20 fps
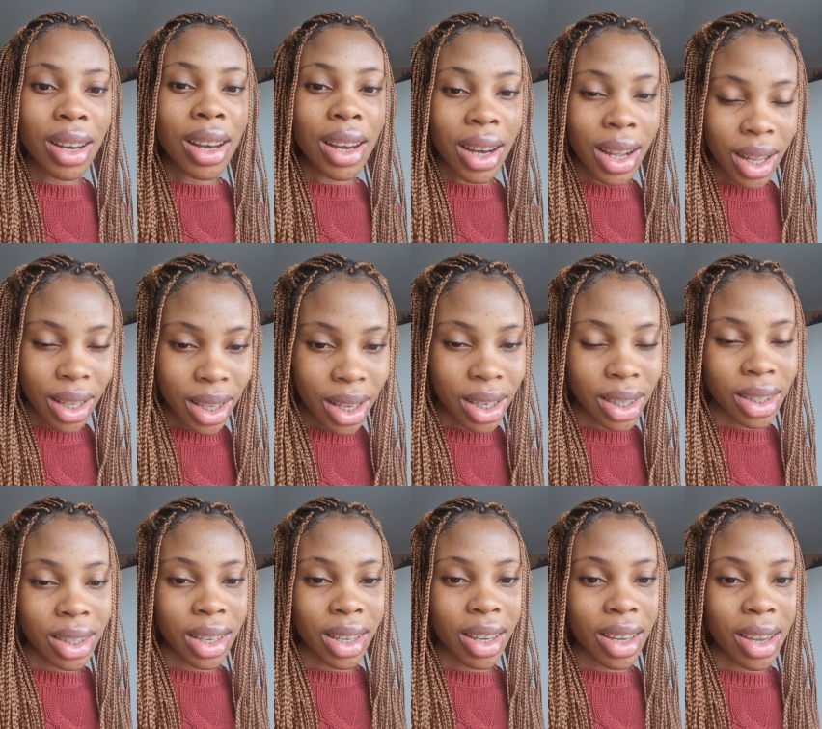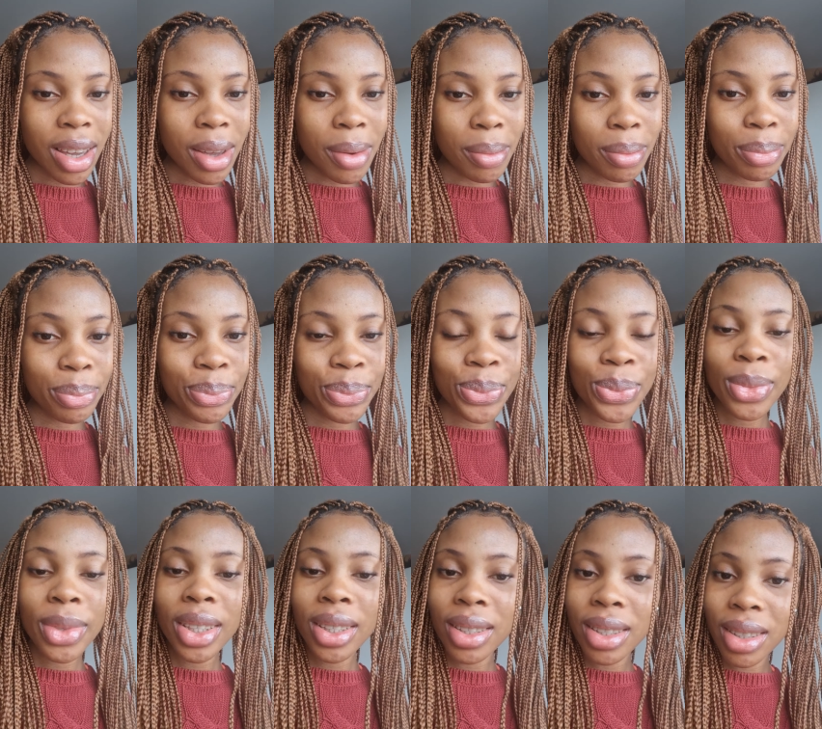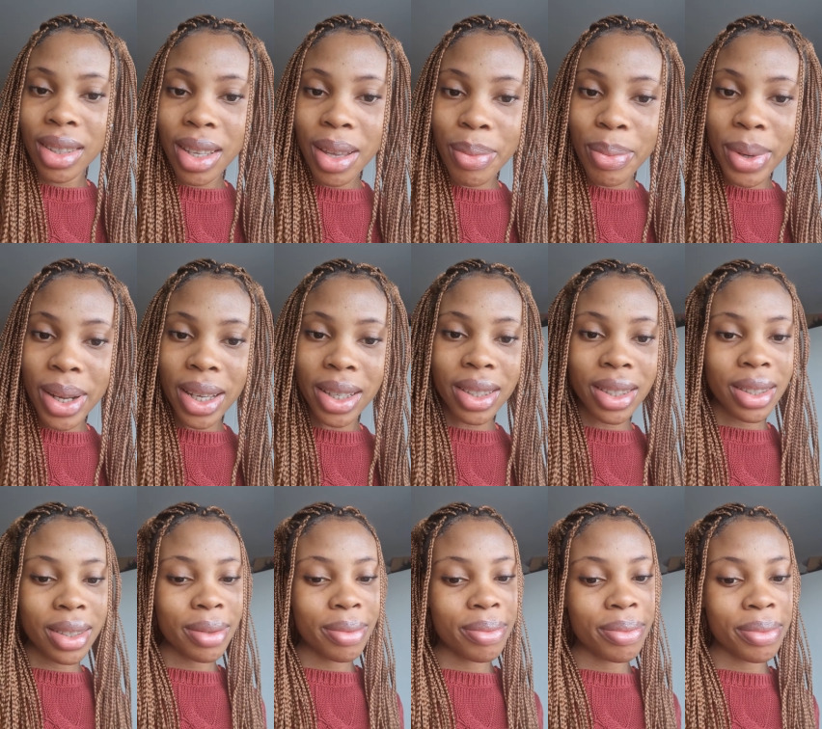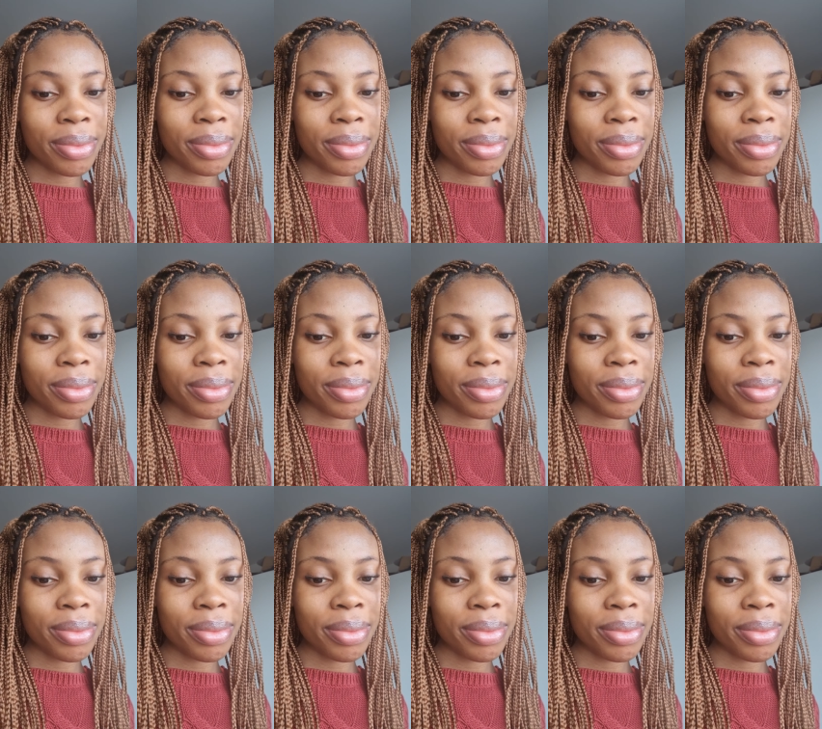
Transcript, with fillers: Let it seek Him. Stay blessed.